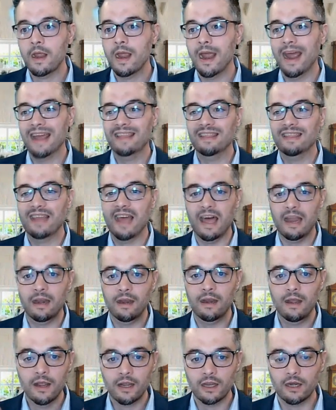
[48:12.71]
And then,
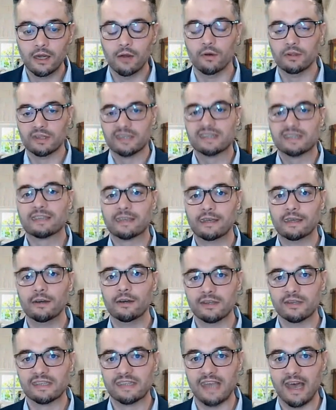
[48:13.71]
on the skill
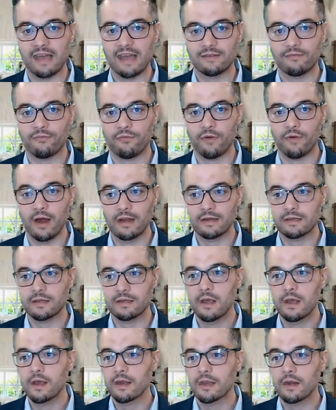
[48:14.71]
set front,
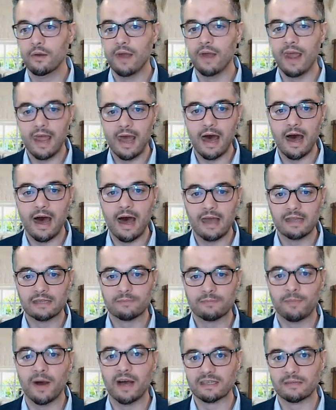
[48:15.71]
AI's
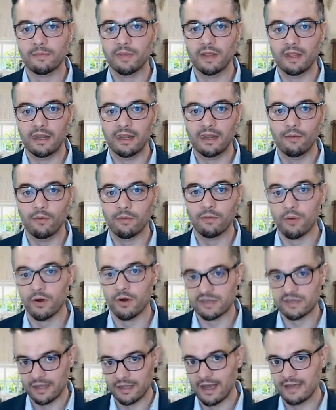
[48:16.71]
possibility with
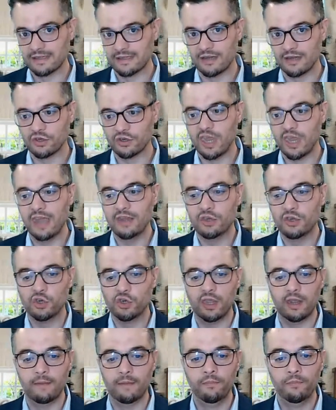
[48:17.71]
personalized
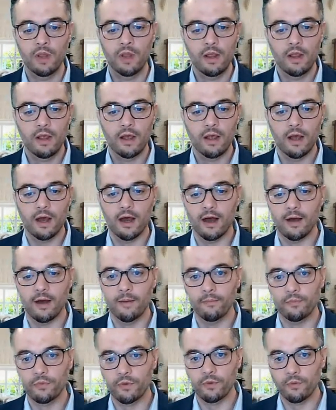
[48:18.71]
education,
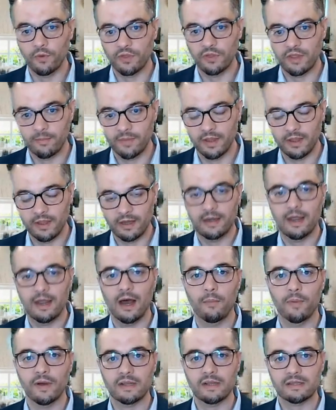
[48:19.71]
with the ability to
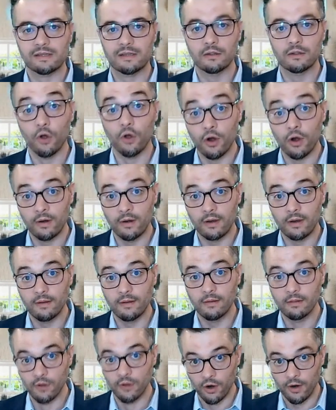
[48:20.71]
help us learn
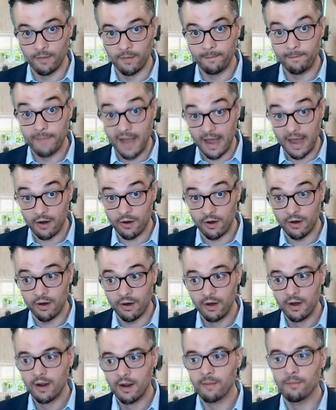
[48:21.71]
better,
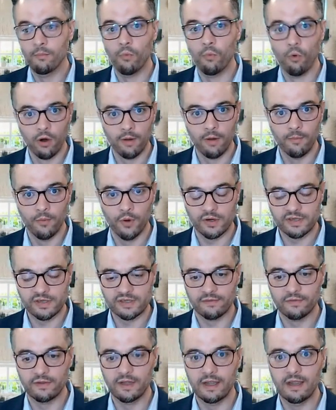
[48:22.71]
more
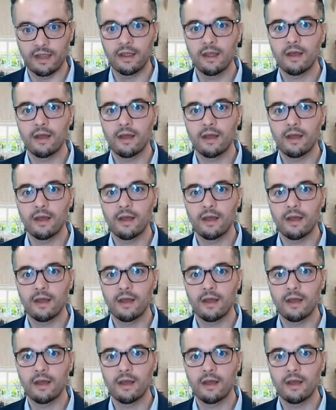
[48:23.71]
immersively,